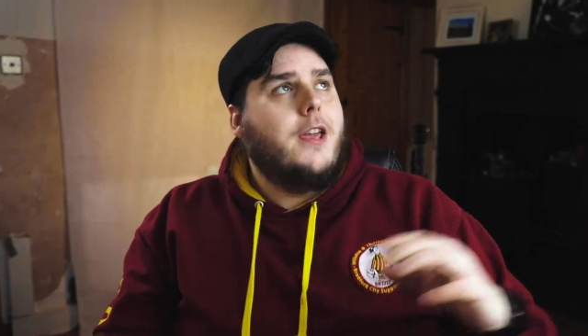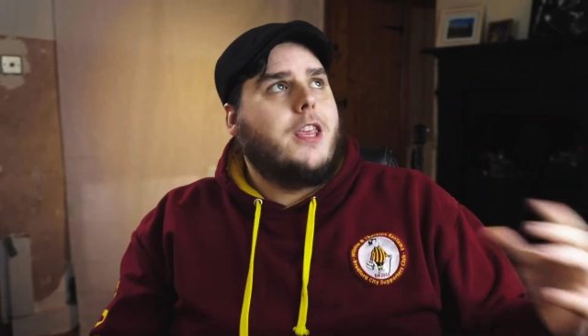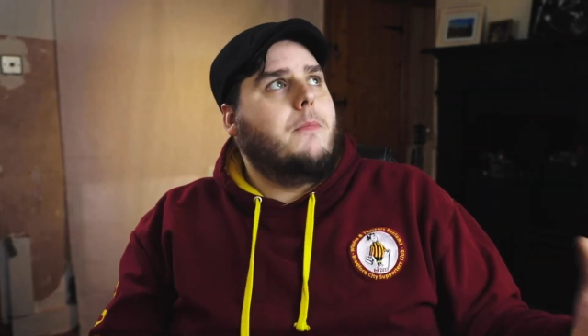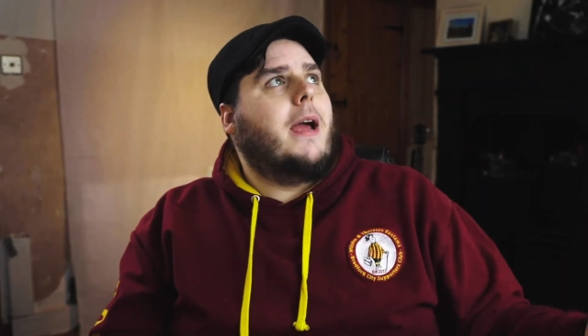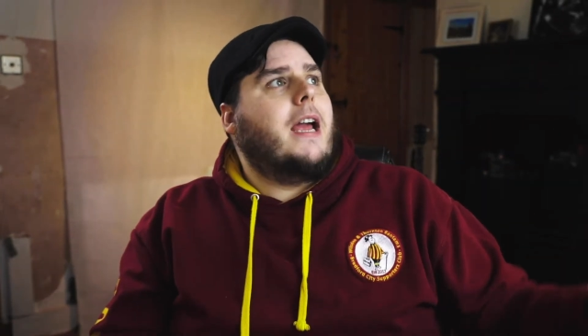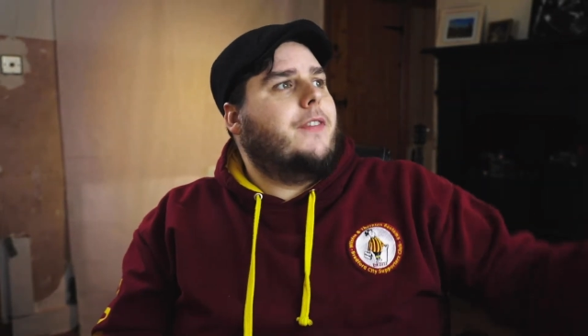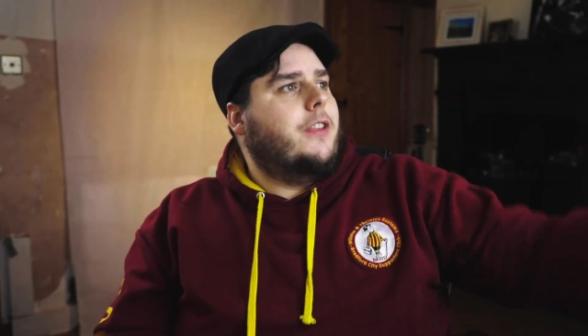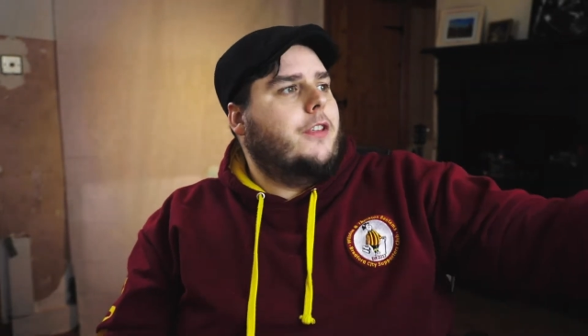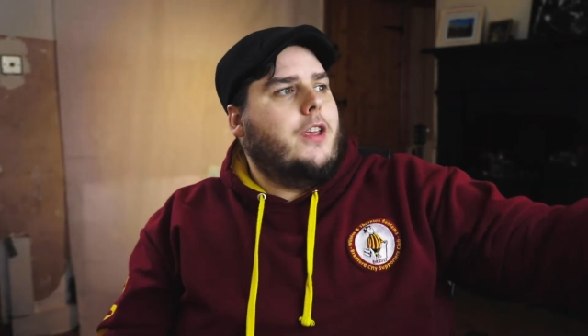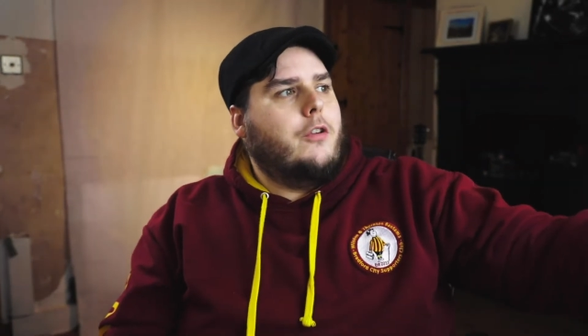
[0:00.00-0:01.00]
You might have
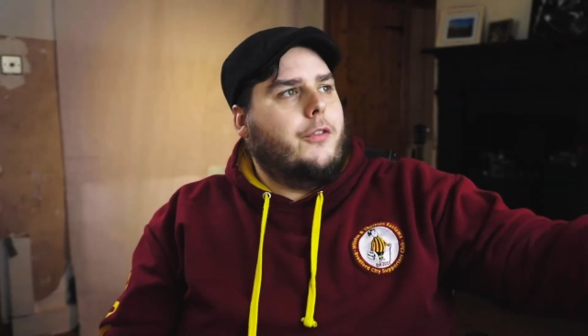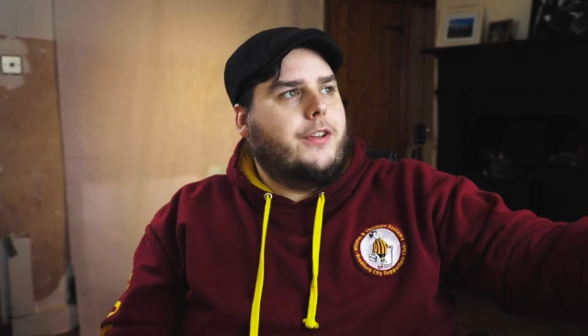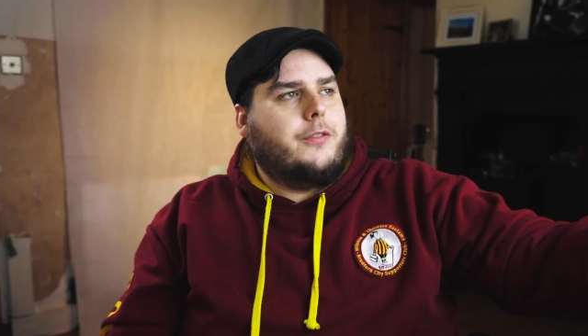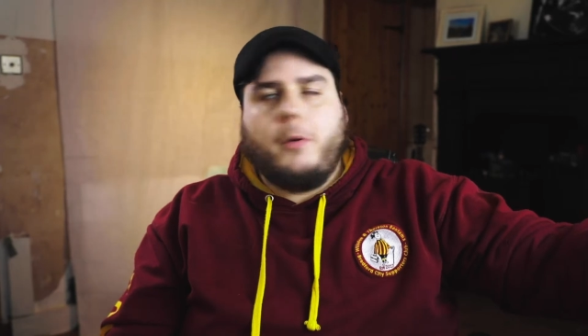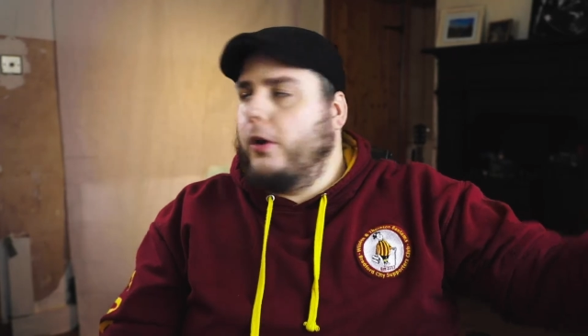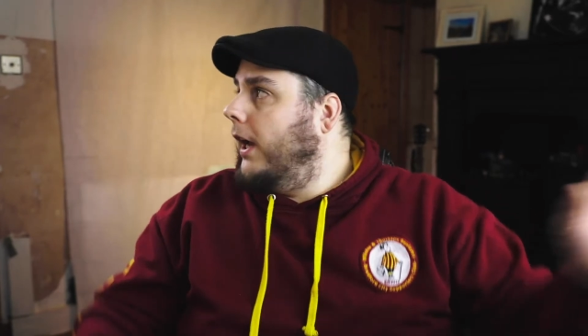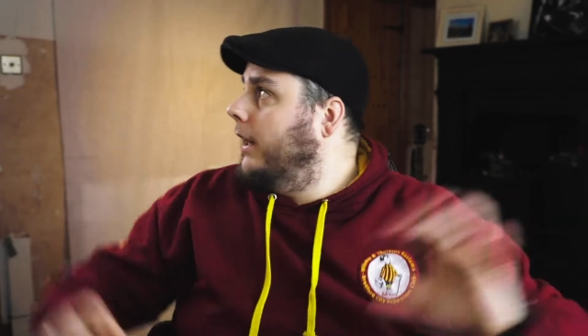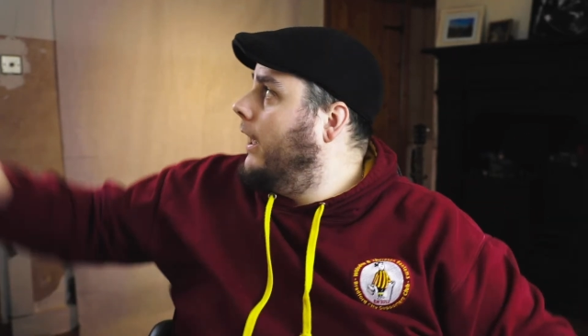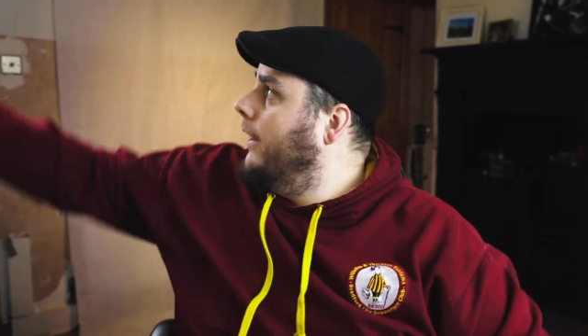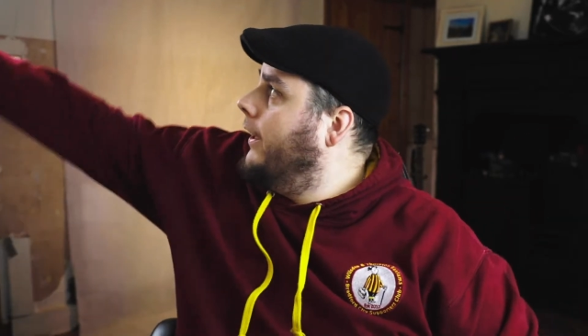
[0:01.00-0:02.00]
it that you've got this
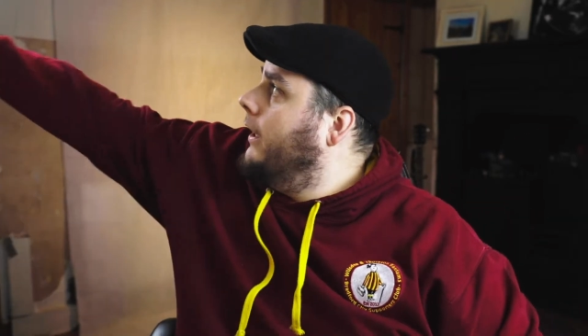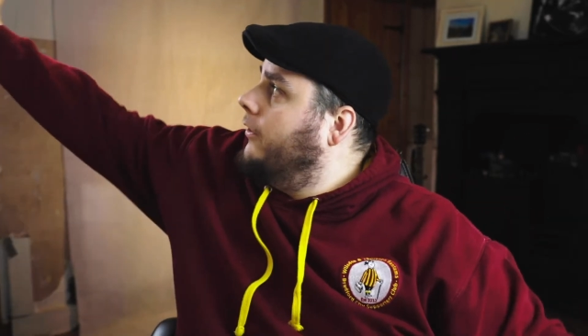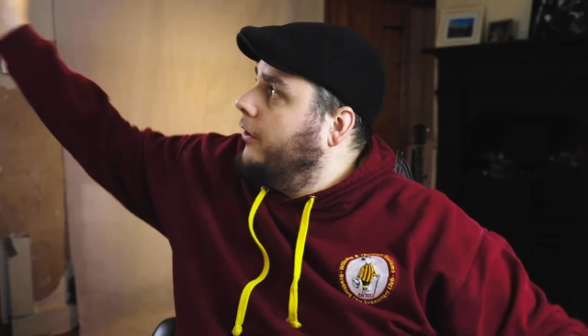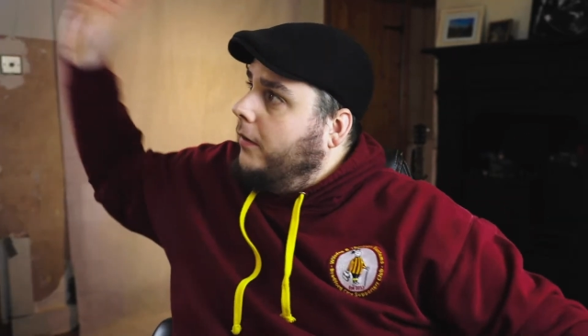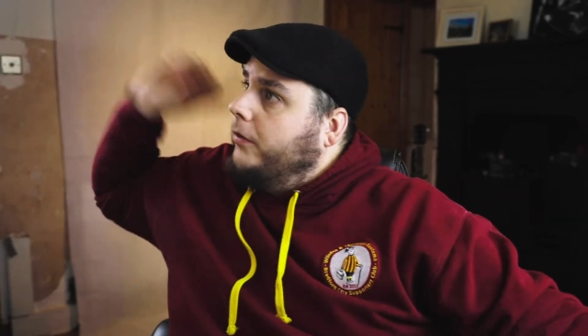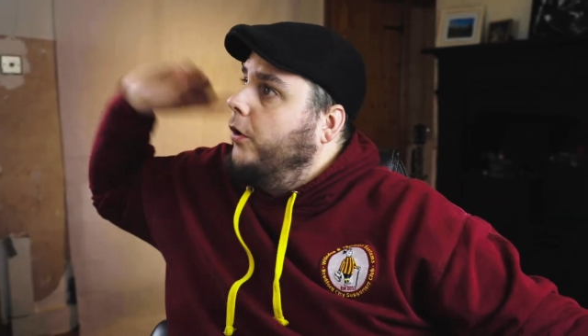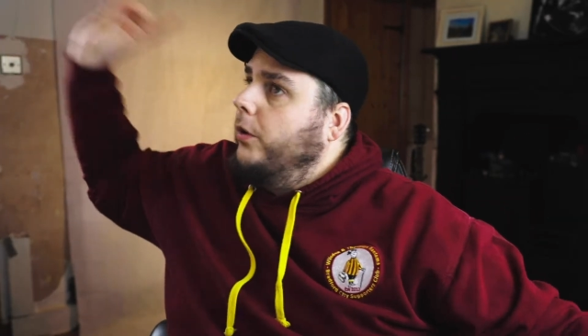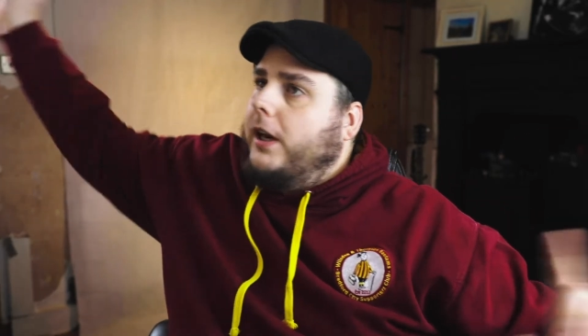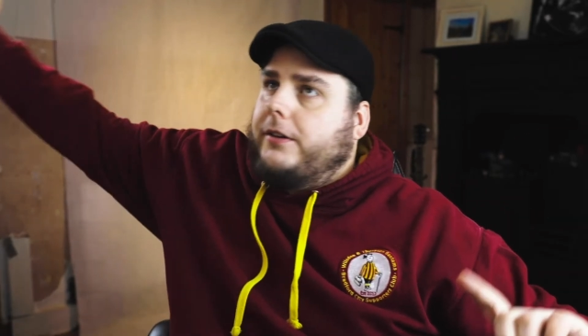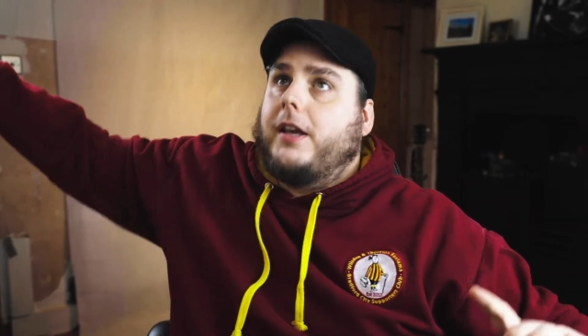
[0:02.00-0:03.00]
spotlight like these, 2
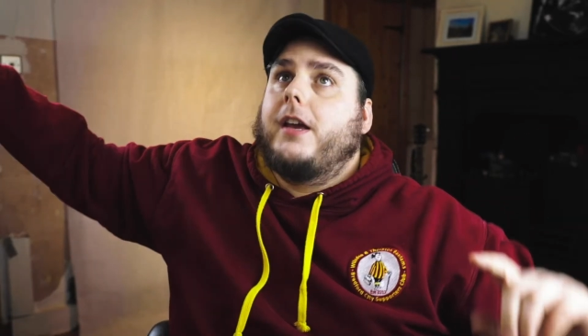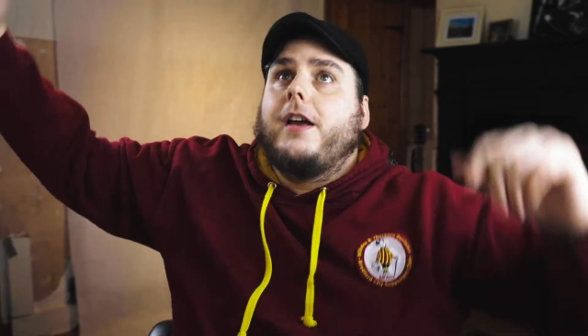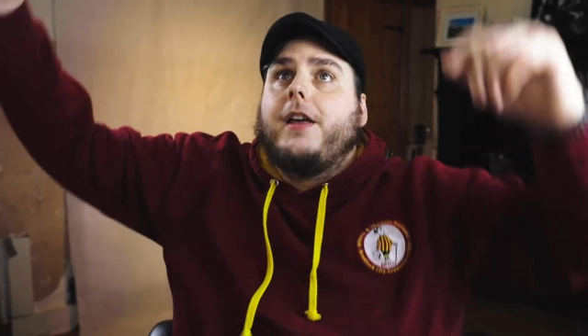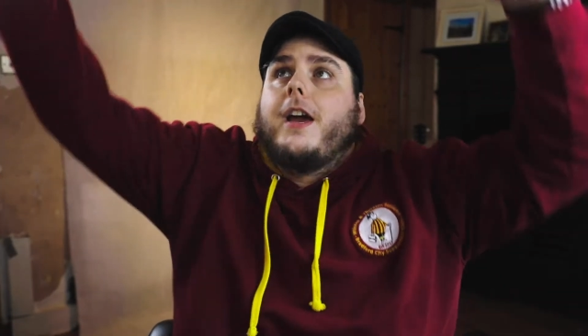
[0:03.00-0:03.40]
lights here,